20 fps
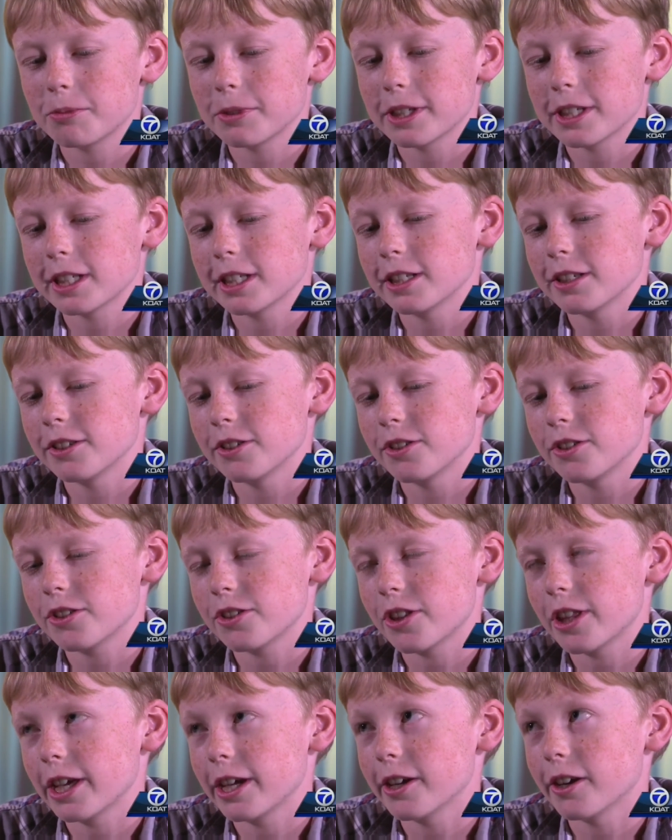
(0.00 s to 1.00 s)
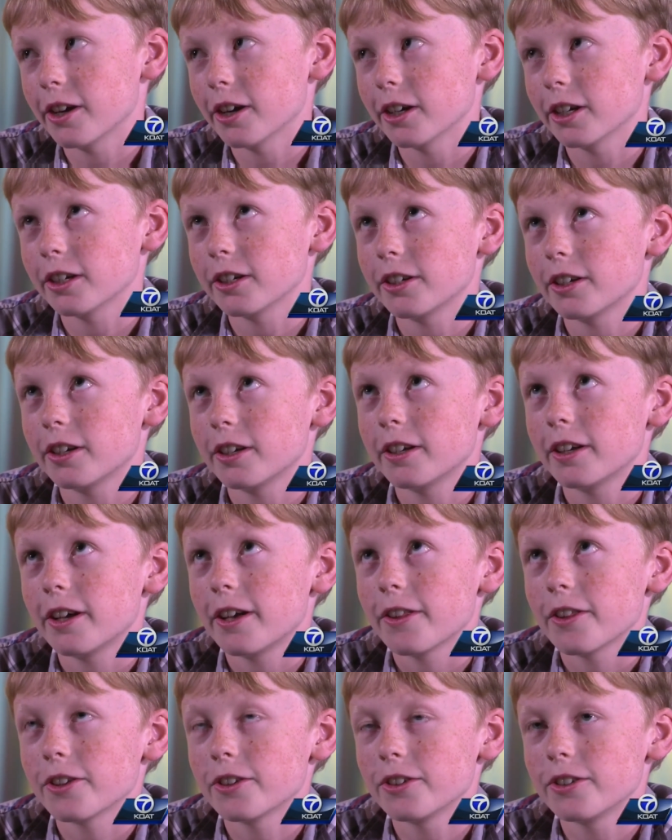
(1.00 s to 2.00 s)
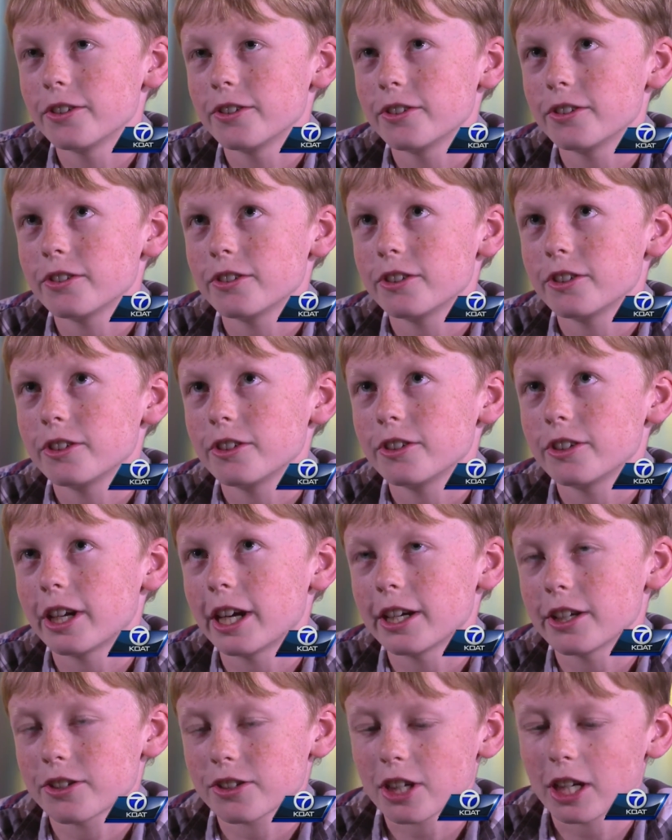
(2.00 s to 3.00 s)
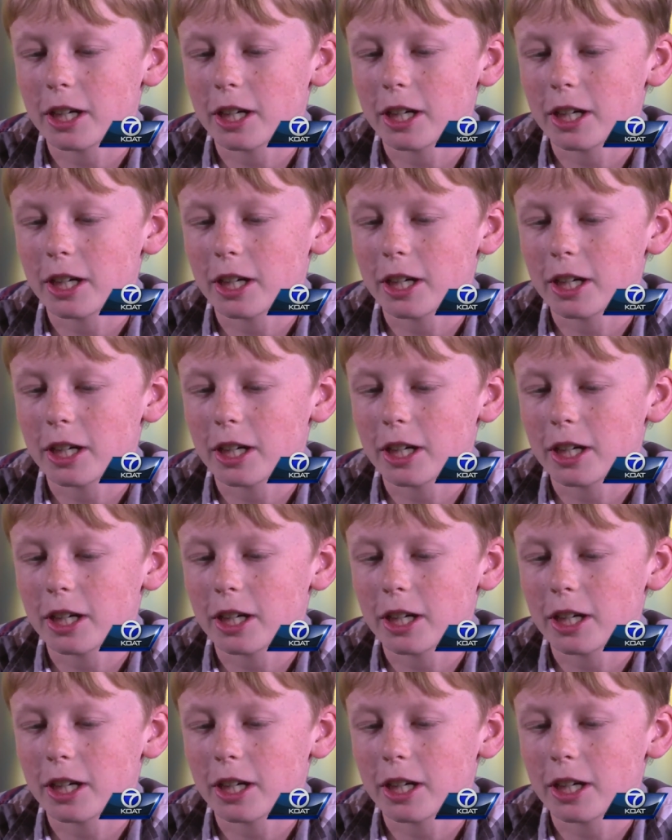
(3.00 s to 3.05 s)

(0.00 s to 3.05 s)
because they are, they're not as